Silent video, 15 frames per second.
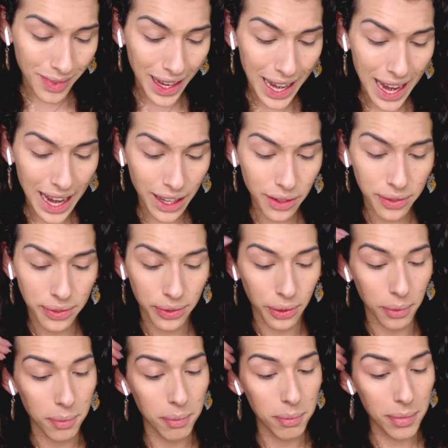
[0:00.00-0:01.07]
And for
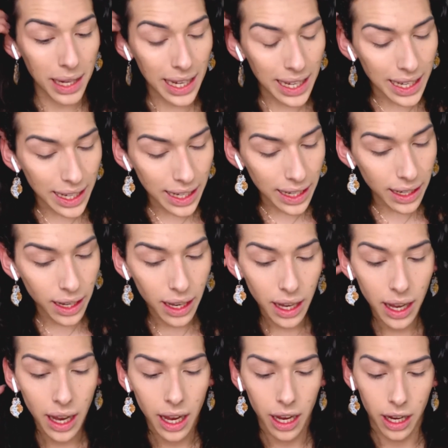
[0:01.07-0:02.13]
me,
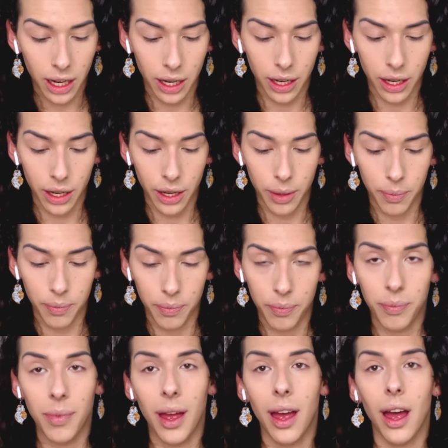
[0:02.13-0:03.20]

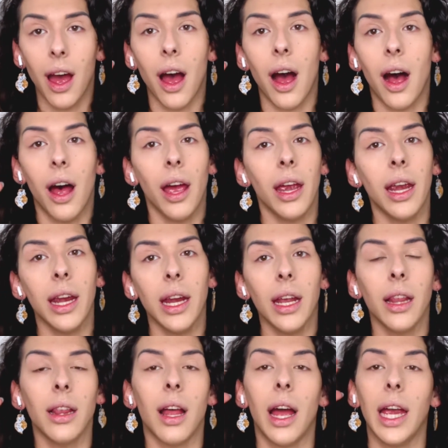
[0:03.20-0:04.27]
I
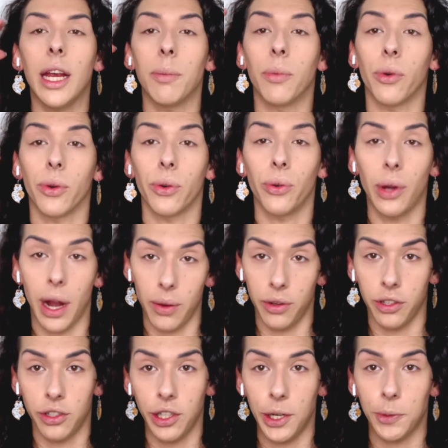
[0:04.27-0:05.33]
like more rounder
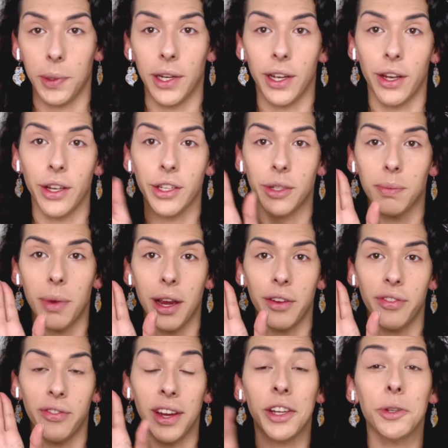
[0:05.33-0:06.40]
cheeks because my
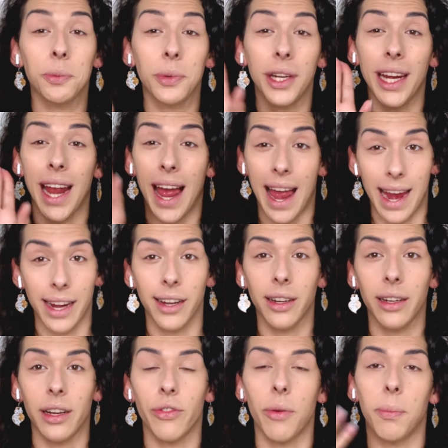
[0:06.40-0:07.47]
face is pretty angular and
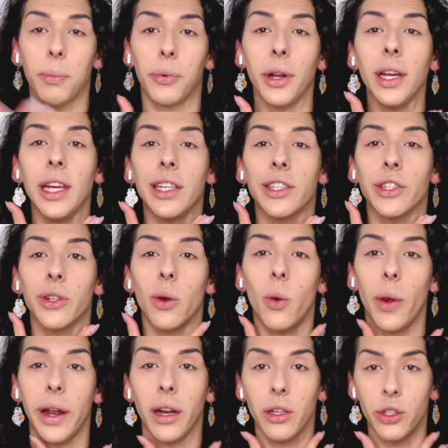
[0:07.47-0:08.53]
I have a pretty
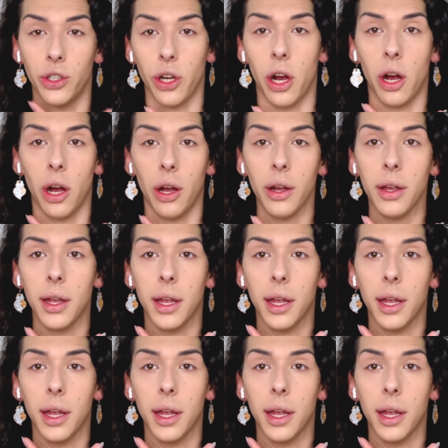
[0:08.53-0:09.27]
square jaw.